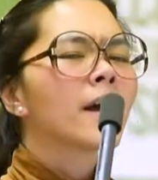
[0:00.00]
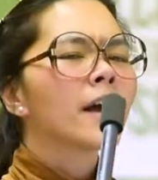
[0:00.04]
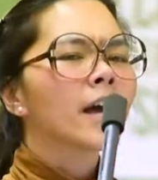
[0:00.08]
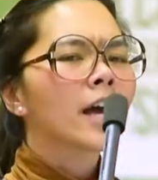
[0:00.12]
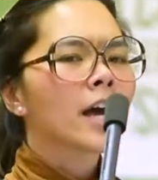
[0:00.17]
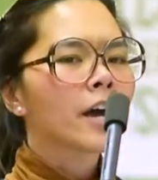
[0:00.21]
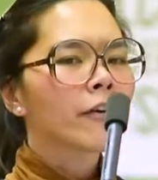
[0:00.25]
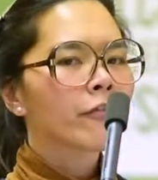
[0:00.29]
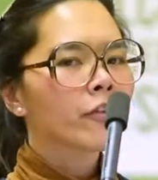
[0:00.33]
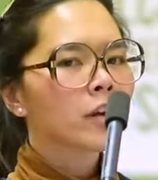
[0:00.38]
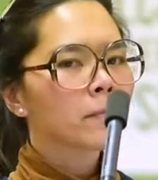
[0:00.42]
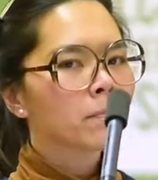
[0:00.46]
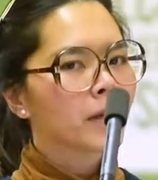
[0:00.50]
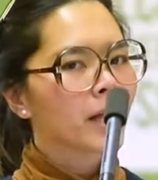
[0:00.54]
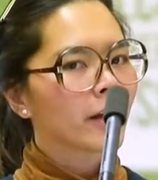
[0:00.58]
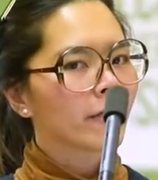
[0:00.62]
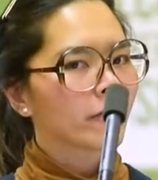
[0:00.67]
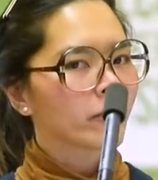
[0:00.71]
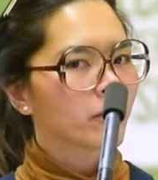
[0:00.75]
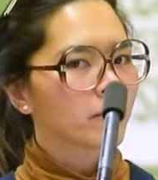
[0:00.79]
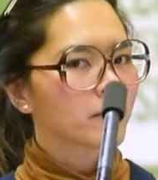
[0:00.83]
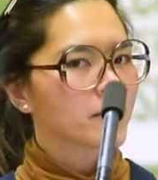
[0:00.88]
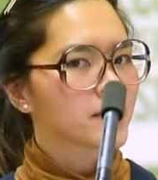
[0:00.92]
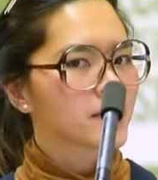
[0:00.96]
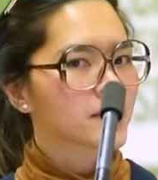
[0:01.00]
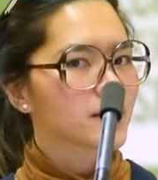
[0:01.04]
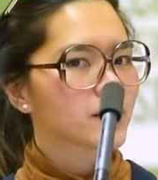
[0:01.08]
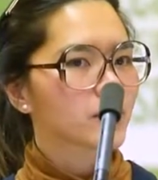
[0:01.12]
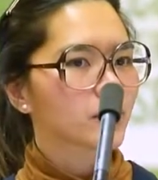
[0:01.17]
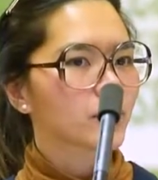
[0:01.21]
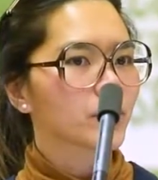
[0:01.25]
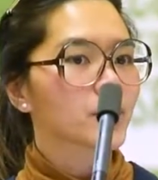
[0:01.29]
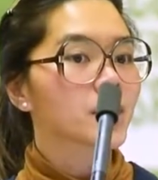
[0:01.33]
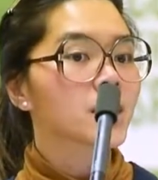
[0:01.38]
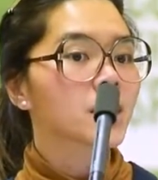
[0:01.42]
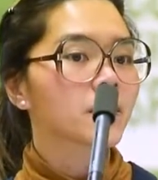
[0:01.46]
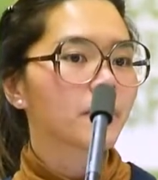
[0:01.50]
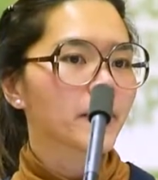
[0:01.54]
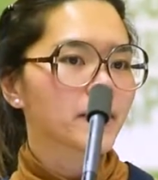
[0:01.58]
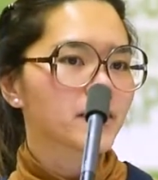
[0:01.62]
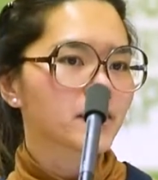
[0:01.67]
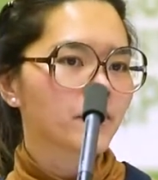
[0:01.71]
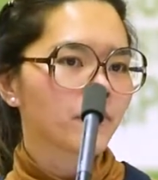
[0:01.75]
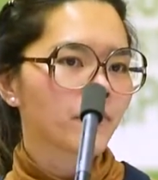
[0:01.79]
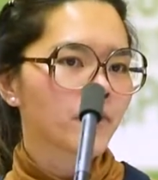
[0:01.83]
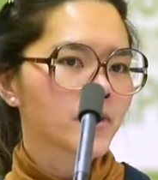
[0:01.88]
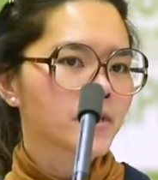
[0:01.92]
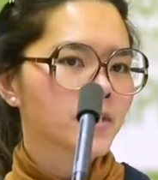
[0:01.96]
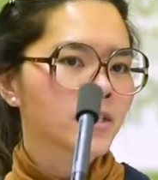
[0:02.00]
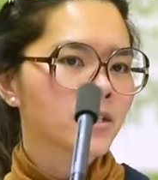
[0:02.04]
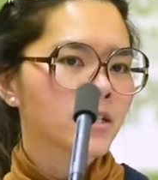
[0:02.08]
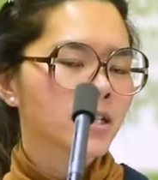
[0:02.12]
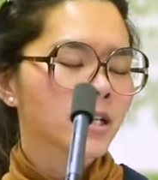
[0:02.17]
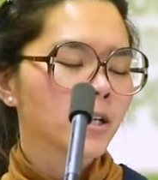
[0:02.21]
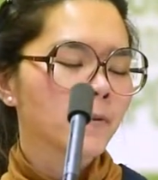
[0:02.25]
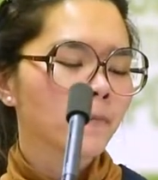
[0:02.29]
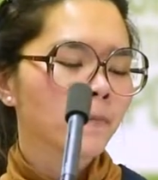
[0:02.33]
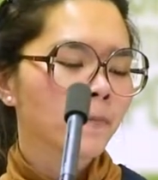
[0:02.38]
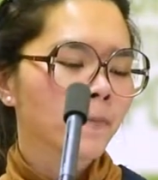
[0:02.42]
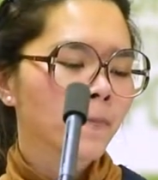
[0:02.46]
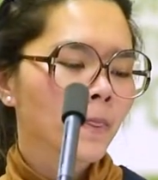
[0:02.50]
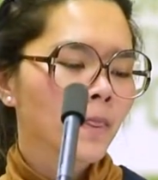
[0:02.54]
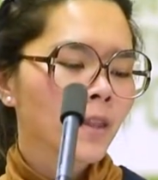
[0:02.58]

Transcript: Every platform has its own specificity.